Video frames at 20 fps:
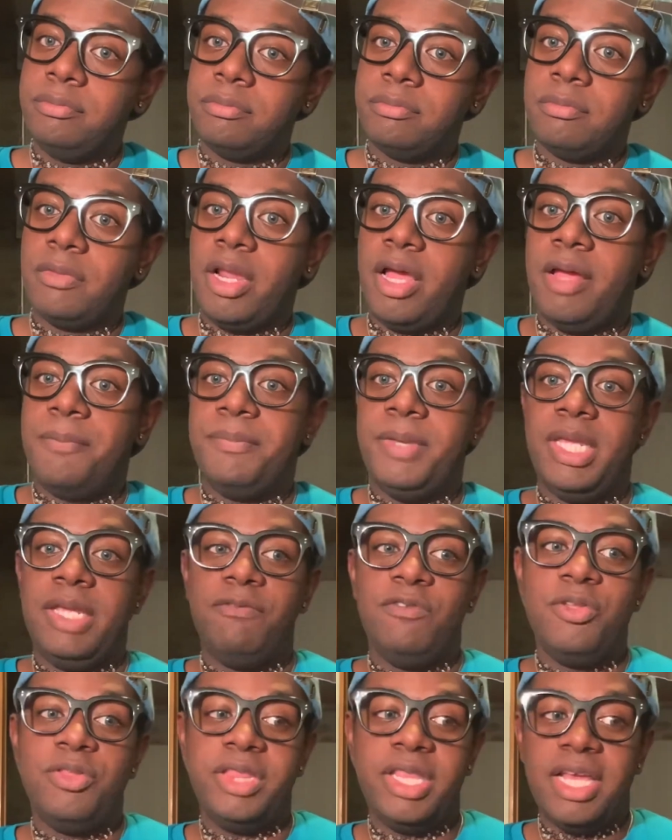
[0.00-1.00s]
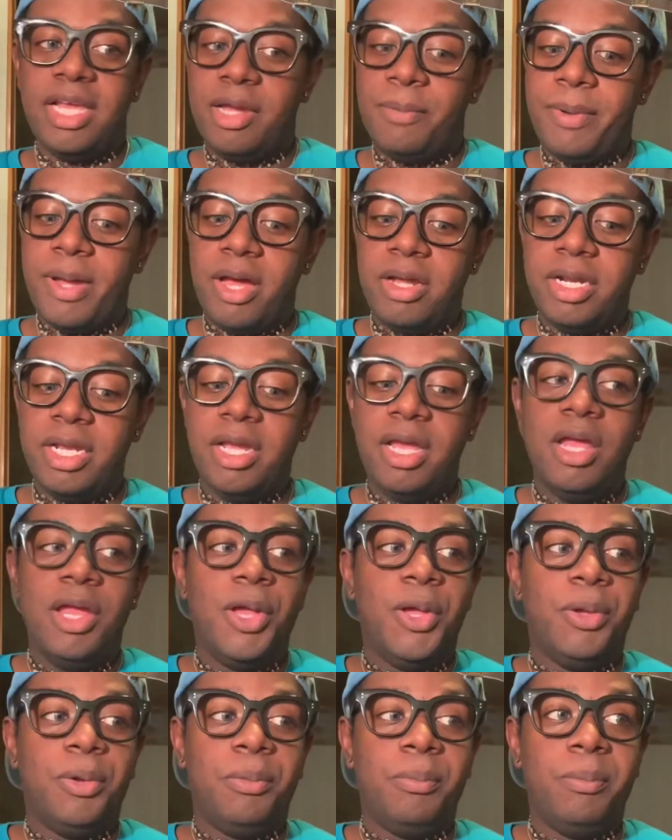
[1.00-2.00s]
I mean, you think about it,
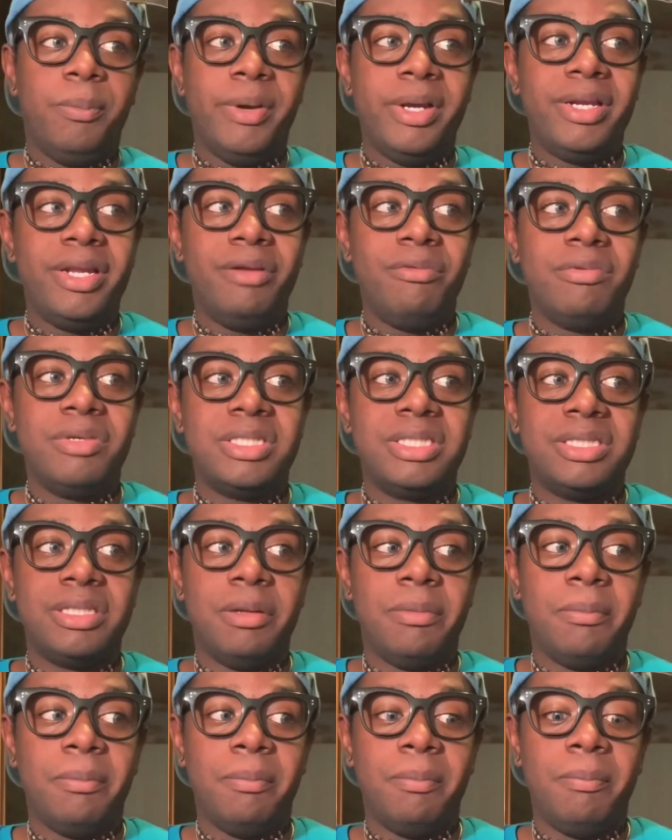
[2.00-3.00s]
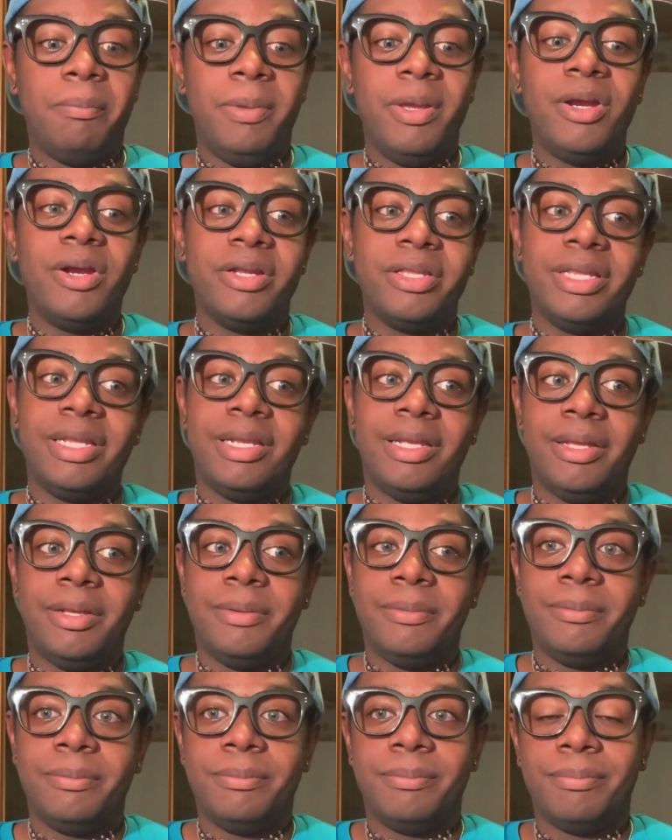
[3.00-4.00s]
Britney was bigger than
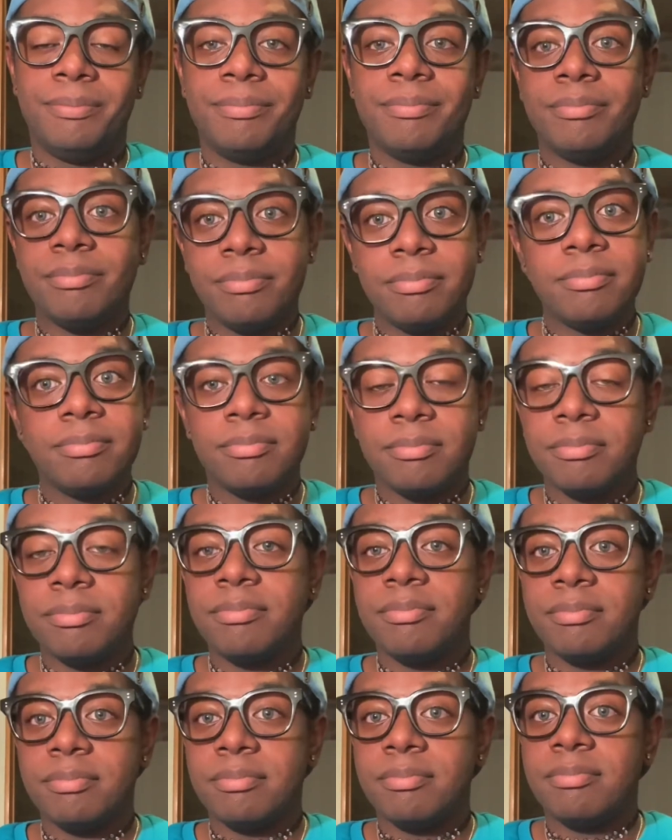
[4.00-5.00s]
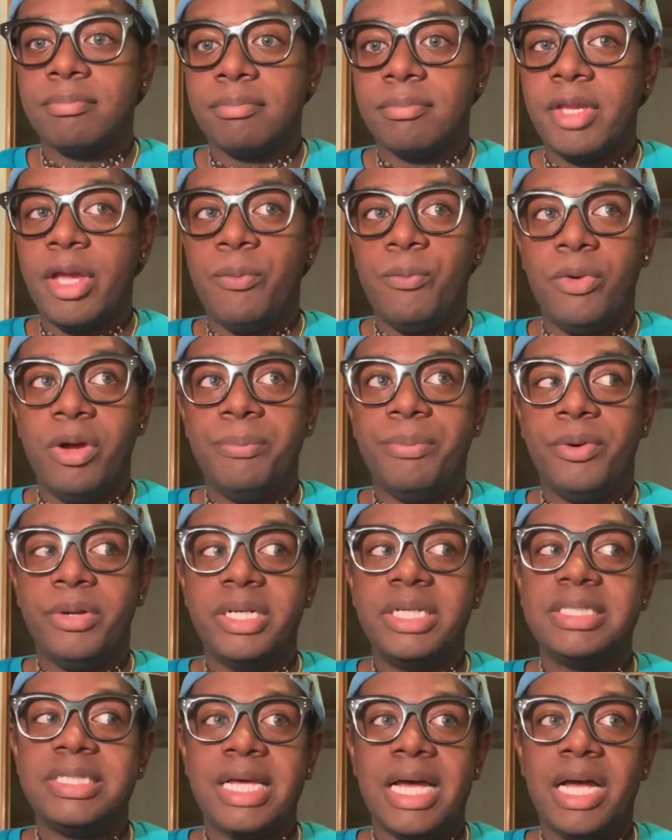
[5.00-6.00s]
him. At one point
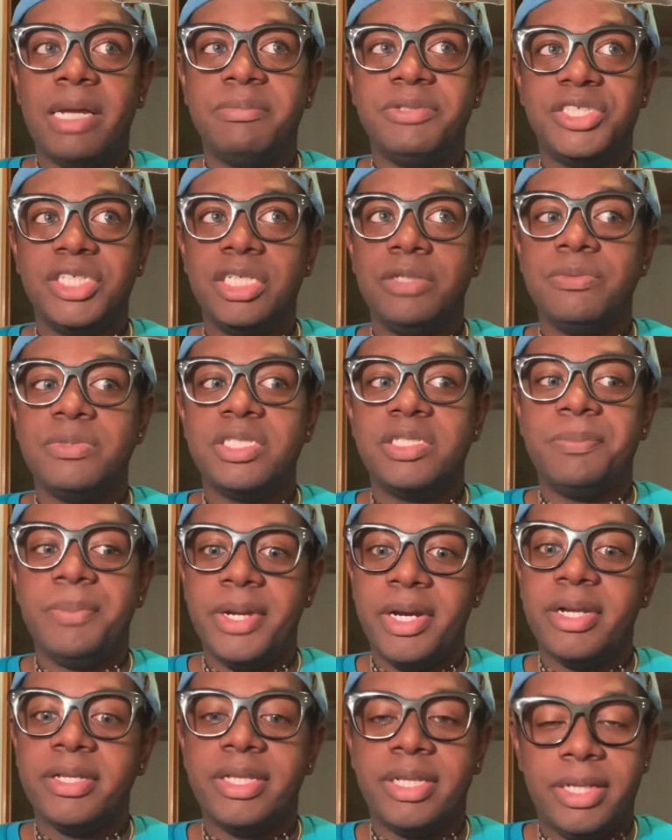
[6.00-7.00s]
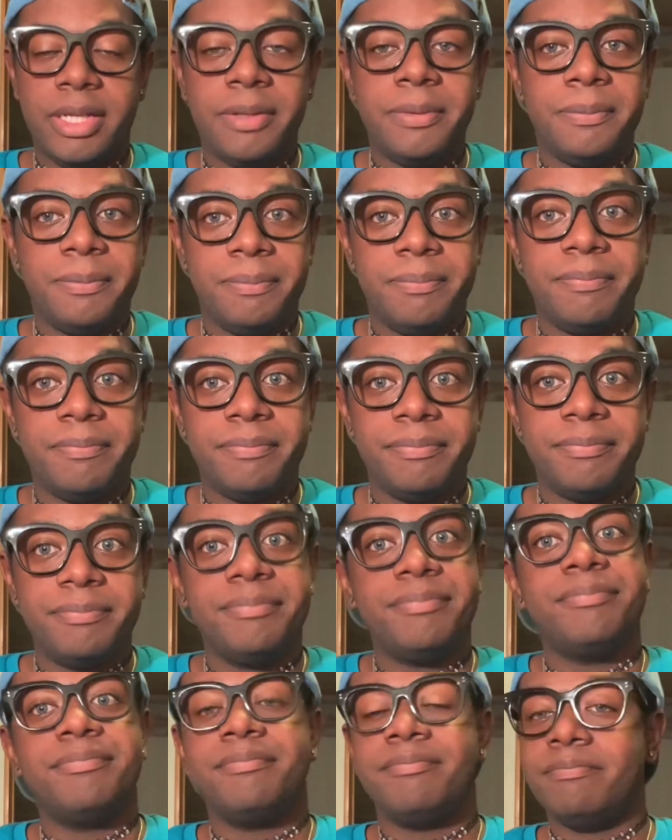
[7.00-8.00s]
in time, she was bigger than him.
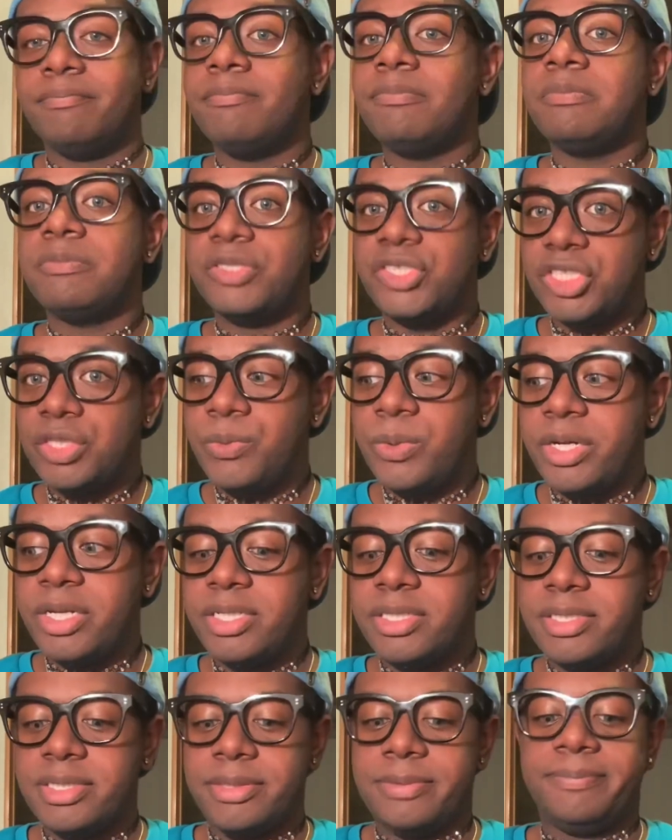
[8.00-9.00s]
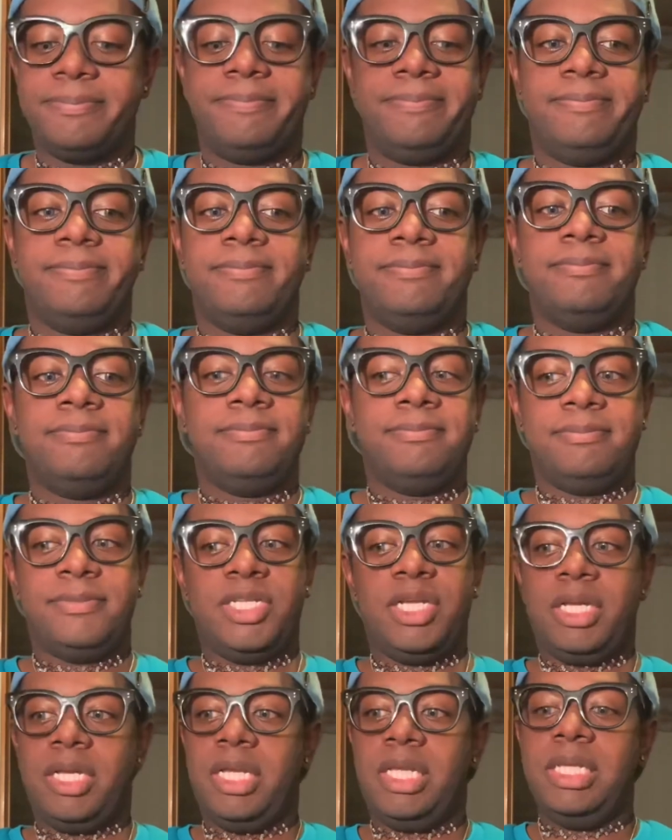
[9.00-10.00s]
She was.
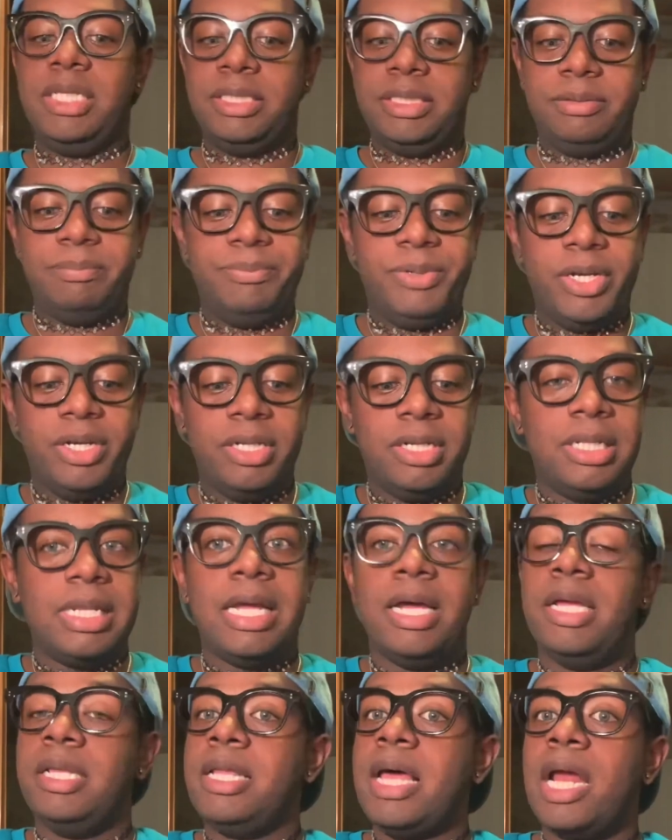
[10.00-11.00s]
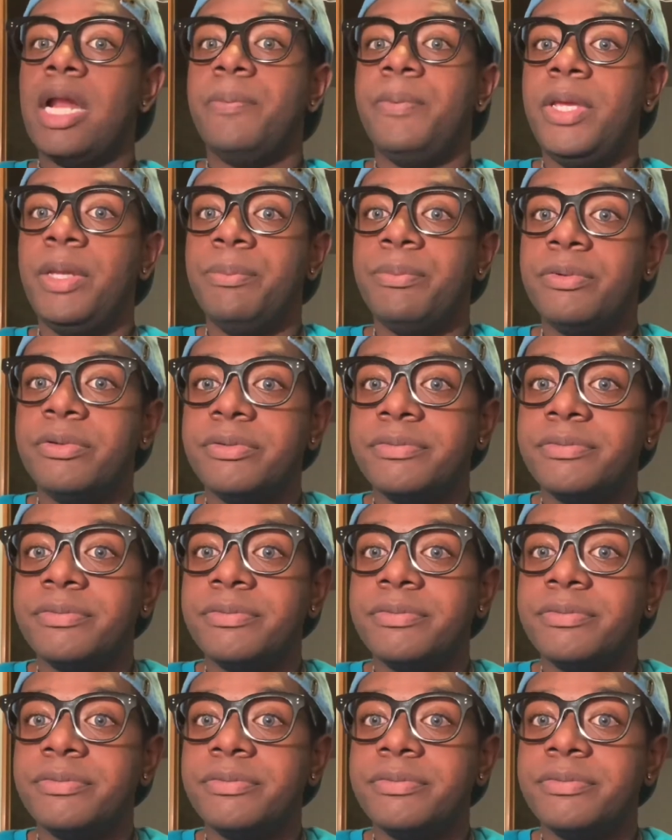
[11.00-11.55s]
Bigger than a lot of people.